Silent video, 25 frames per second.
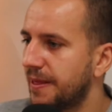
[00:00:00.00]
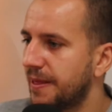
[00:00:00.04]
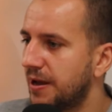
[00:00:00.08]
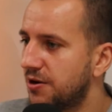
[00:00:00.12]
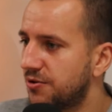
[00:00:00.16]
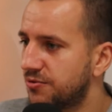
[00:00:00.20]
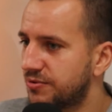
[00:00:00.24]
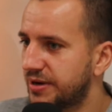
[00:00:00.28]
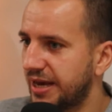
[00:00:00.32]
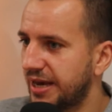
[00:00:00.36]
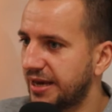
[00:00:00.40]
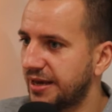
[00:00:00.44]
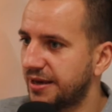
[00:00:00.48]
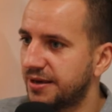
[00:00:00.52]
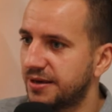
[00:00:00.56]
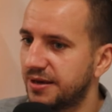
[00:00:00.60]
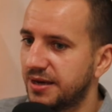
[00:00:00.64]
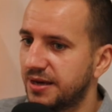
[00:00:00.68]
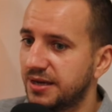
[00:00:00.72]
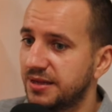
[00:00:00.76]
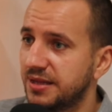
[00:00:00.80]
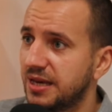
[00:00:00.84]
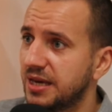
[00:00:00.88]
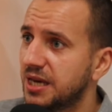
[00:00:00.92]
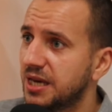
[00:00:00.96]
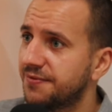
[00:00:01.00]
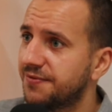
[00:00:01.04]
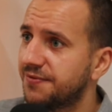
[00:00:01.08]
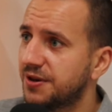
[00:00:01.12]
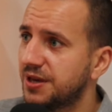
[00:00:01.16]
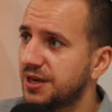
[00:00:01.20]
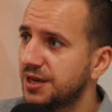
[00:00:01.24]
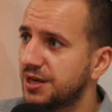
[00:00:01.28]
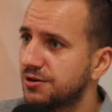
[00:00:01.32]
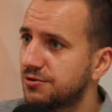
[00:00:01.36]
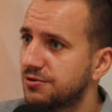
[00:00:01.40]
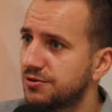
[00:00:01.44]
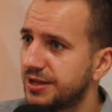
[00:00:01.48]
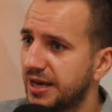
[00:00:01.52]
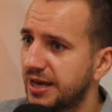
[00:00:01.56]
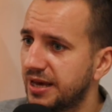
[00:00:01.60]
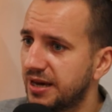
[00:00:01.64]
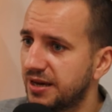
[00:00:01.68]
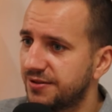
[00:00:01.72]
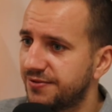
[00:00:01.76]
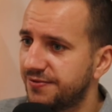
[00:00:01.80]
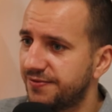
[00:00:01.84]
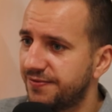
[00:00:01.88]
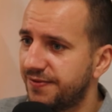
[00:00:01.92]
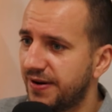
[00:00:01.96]
Okay, and I have here the
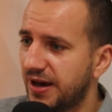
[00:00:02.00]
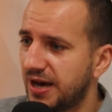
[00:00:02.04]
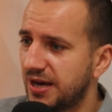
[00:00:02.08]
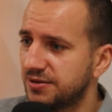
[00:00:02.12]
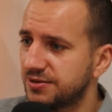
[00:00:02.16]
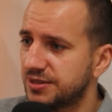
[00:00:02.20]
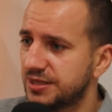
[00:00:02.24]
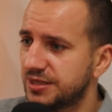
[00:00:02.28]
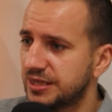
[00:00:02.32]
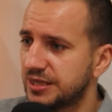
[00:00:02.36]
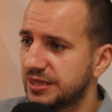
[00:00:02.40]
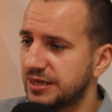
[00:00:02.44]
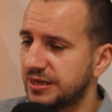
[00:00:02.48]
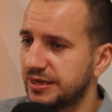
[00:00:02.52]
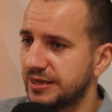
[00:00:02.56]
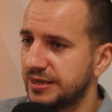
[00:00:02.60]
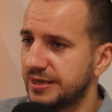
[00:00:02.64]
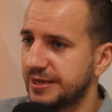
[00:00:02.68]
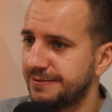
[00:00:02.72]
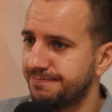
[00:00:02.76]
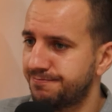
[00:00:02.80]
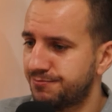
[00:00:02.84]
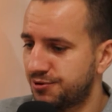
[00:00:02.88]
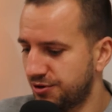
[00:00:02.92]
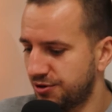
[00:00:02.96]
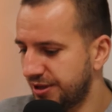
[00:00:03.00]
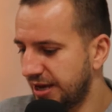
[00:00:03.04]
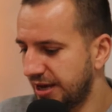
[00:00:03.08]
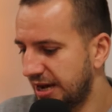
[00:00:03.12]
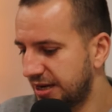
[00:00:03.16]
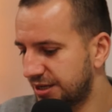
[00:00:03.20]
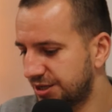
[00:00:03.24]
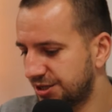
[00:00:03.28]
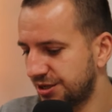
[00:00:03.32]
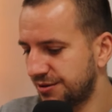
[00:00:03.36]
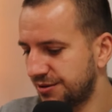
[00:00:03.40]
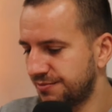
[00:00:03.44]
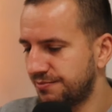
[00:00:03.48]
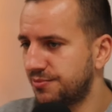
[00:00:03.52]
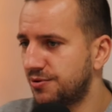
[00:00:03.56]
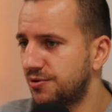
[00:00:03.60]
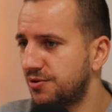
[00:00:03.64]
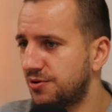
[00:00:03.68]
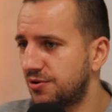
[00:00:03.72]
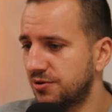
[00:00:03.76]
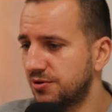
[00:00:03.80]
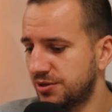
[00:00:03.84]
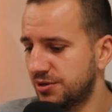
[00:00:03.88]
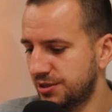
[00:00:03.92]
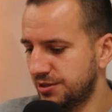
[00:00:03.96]
advanced production
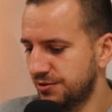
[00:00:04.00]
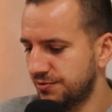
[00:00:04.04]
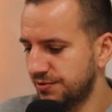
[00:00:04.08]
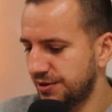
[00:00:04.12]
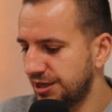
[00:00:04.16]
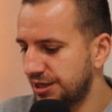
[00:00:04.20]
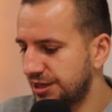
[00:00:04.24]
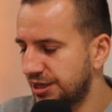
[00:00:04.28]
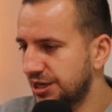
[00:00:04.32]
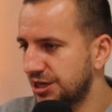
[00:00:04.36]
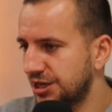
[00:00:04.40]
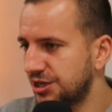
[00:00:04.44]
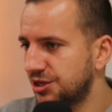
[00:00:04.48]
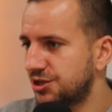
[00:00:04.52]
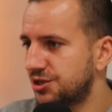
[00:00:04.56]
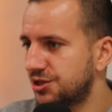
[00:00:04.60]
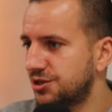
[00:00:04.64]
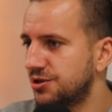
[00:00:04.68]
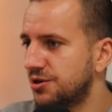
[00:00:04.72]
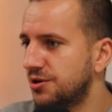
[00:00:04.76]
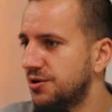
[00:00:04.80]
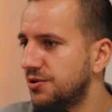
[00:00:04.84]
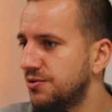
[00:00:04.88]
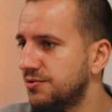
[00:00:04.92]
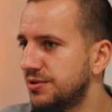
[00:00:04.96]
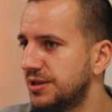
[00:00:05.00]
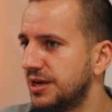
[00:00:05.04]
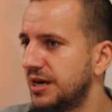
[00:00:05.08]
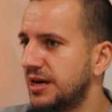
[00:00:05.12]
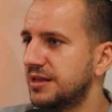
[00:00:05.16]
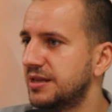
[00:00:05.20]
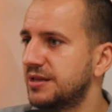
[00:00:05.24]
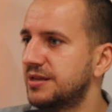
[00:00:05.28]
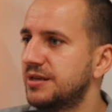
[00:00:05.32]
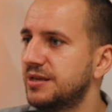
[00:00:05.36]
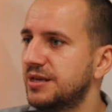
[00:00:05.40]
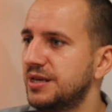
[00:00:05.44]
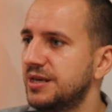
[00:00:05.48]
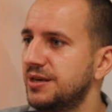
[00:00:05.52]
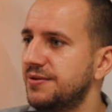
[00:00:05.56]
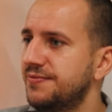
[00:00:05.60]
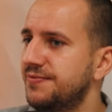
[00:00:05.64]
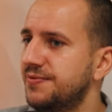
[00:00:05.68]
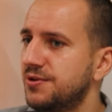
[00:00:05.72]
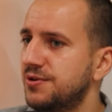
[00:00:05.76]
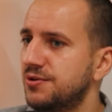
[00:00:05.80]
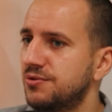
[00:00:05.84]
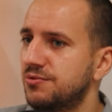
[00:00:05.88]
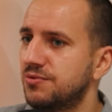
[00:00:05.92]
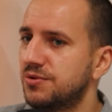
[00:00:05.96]
board, so it can show that if
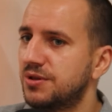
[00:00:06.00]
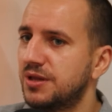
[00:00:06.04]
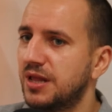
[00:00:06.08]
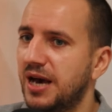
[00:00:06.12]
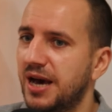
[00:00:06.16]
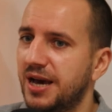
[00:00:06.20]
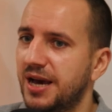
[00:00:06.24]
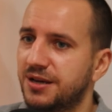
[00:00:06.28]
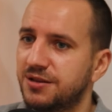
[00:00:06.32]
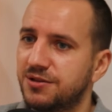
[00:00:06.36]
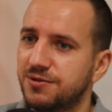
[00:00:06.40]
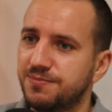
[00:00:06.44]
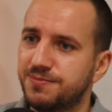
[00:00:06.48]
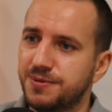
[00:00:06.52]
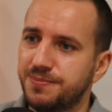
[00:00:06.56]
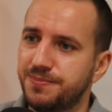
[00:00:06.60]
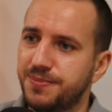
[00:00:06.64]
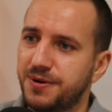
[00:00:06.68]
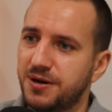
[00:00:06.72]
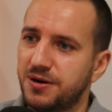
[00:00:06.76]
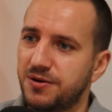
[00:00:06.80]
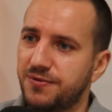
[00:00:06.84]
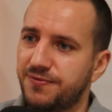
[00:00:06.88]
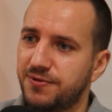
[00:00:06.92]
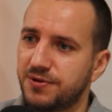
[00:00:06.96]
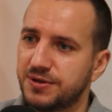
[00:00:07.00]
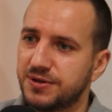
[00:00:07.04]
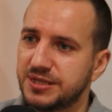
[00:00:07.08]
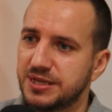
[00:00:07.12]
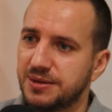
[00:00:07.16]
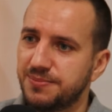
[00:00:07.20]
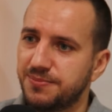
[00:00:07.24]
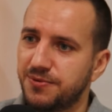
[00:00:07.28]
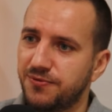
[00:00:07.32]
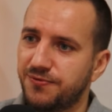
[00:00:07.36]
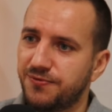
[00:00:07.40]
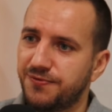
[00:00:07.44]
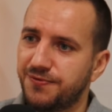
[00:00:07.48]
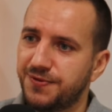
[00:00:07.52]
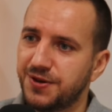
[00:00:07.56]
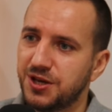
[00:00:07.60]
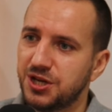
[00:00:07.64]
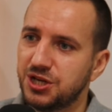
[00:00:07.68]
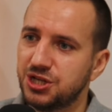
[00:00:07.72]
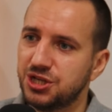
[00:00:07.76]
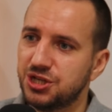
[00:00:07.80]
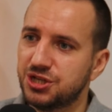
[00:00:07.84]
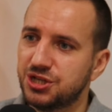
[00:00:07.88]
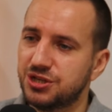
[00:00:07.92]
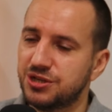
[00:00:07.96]
you would like to prepare, for example,
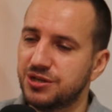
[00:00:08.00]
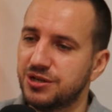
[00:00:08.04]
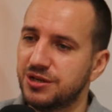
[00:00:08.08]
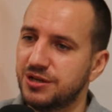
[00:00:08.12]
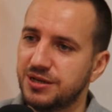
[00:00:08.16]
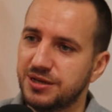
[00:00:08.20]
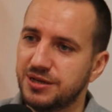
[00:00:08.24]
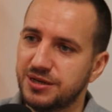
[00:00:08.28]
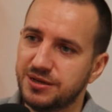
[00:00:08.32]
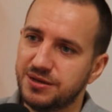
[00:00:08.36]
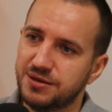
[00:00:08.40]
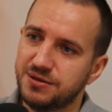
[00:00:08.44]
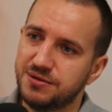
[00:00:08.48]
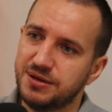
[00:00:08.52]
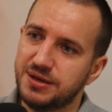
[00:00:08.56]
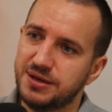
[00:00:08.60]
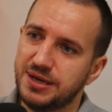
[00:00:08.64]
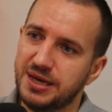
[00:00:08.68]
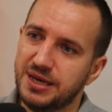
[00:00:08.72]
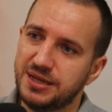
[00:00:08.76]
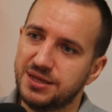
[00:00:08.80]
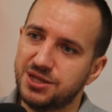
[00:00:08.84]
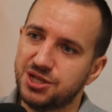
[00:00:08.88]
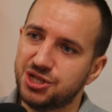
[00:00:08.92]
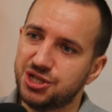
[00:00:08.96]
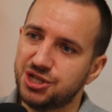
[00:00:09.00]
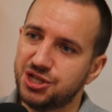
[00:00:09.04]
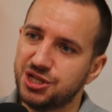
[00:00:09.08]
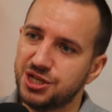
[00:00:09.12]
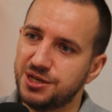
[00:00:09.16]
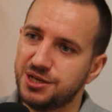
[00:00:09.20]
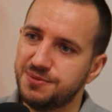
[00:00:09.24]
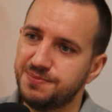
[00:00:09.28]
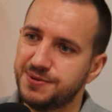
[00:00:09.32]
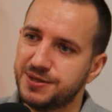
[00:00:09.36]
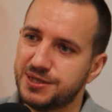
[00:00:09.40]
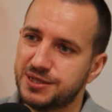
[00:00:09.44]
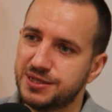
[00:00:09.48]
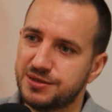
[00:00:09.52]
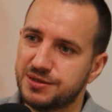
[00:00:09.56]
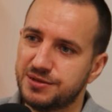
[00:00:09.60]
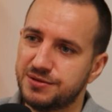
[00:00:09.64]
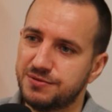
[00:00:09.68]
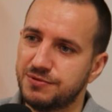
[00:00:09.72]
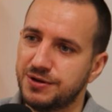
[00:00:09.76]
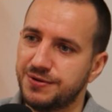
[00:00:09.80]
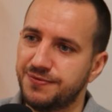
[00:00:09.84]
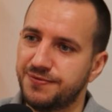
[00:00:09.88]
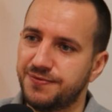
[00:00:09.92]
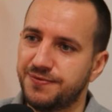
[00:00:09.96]
fish and chips
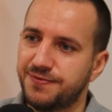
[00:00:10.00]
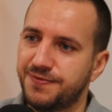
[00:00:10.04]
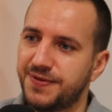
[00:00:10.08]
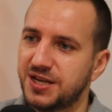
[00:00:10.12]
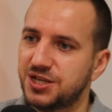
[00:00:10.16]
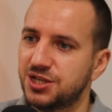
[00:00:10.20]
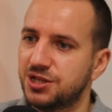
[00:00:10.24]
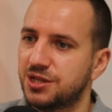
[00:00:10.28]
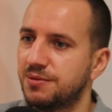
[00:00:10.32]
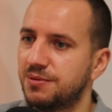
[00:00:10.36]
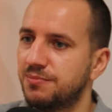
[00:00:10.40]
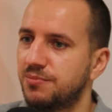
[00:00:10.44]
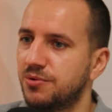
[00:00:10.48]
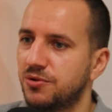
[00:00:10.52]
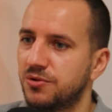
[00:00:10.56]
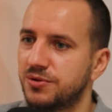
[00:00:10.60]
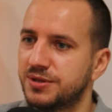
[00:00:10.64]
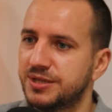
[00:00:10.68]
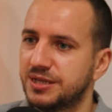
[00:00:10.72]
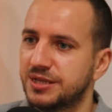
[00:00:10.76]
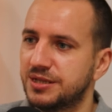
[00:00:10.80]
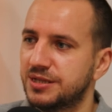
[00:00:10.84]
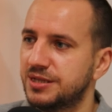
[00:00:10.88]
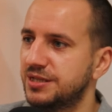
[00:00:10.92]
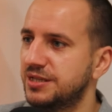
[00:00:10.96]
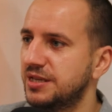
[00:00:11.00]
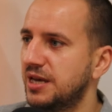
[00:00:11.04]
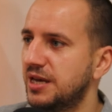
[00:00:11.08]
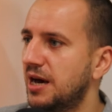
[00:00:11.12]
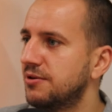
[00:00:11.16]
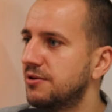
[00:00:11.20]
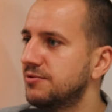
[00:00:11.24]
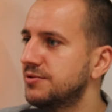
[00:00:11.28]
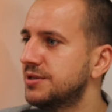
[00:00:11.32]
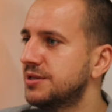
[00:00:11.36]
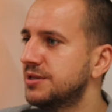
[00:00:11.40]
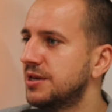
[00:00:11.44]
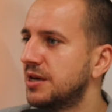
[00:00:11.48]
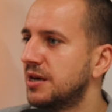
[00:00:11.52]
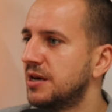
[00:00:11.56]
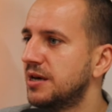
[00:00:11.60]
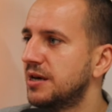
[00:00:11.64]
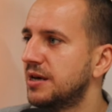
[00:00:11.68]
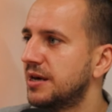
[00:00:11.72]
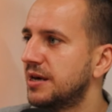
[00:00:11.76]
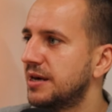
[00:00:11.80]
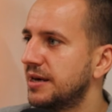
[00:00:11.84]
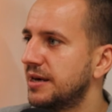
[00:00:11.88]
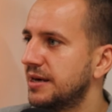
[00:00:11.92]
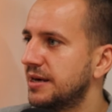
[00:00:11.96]
with vegetables and sauce,
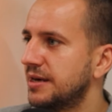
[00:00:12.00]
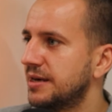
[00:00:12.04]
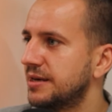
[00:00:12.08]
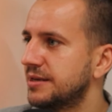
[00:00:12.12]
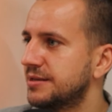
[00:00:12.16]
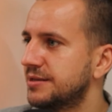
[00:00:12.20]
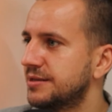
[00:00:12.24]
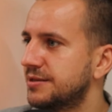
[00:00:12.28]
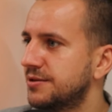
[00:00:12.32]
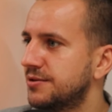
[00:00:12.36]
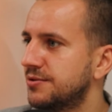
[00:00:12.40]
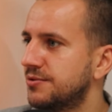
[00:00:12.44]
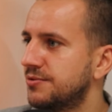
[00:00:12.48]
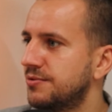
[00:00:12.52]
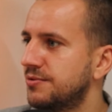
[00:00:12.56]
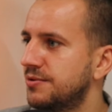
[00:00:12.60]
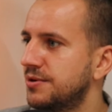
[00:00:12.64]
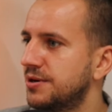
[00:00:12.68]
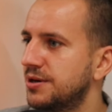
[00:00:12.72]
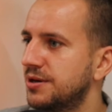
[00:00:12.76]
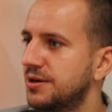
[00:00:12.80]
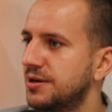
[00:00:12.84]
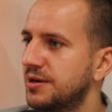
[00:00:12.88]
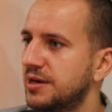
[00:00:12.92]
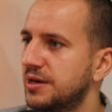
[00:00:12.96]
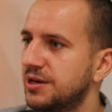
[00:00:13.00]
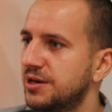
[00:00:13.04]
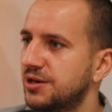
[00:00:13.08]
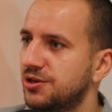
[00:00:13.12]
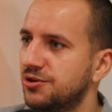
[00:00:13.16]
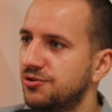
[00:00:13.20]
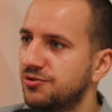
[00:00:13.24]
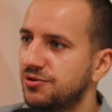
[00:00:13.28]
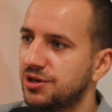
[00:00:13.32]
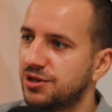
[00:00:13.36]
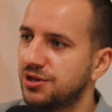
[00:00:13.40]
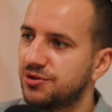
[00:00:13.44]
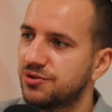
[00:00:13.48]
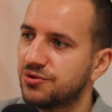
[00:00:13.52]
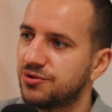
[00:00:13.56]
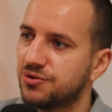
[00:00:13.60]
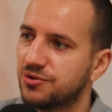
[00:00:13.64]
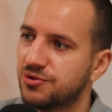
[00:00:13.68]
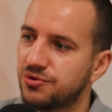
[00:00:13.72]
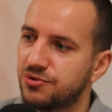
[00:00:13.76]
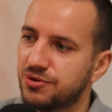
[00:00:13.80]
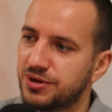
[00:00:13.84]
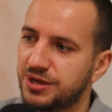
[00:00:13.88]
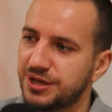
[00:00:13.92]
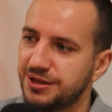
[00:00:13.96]
so you need to
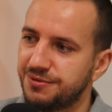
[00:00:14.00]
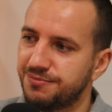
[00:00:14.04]
cook in